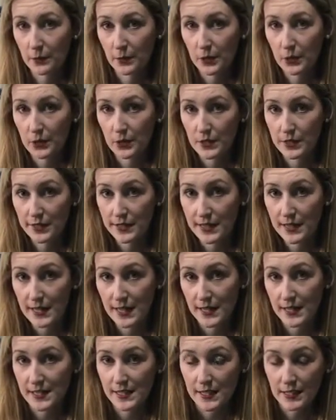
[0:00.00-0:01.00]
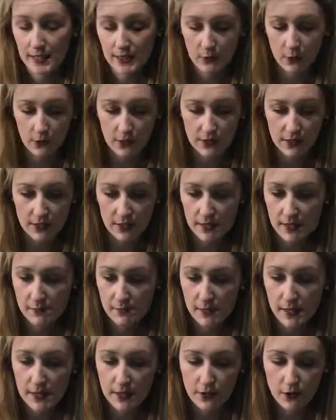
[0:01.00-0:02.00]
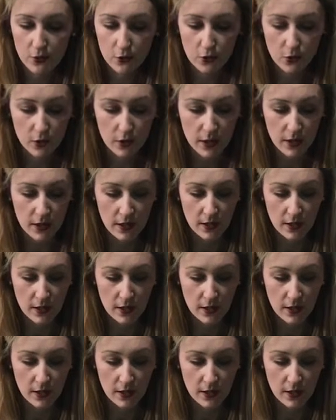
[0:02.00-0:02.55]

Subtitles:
because the last thing you want is to make your